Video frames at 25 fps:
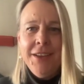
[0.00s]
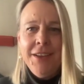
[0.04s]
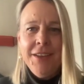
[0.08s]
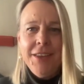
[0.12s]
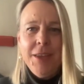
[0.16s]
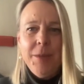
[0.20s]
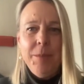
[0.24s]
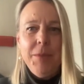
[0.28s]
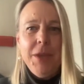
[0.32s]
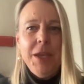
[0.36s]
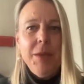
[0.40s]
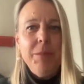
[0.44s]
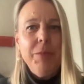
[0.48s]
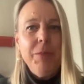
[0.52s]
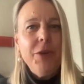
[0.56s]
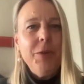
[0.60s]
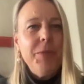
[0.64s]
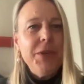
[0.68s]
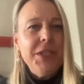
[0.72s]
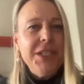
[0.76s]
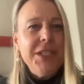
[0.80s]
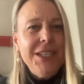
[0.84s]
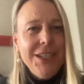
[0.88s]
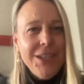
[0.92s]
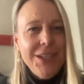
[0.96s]
that people are
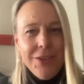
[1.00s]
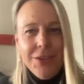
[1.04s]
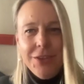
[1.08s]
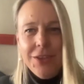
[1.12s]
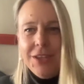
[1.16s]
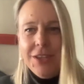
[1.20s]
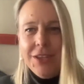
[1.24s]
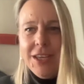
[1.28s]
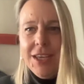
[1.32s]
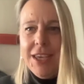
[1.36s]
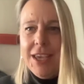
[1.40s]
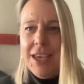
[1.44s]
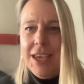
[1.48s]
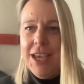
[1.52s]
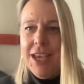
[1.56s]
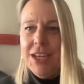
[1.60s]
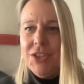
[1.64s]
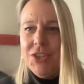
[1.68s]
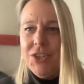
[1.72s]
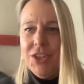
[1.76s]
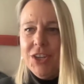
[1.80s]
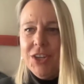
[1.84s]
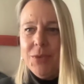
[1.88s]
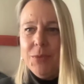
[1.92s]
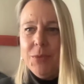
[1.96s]
particularly
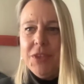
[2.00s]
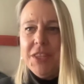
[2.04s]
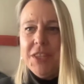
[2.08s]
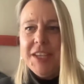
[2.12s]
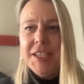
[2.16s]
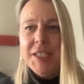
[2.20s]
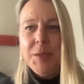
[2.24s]
engaging when they